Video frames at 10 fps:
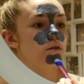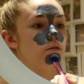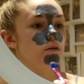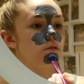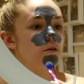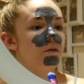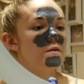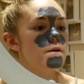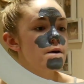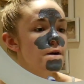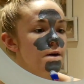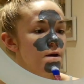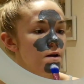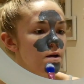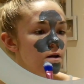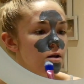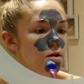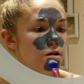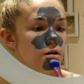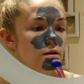much everywhere at the moment.
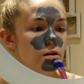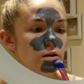And then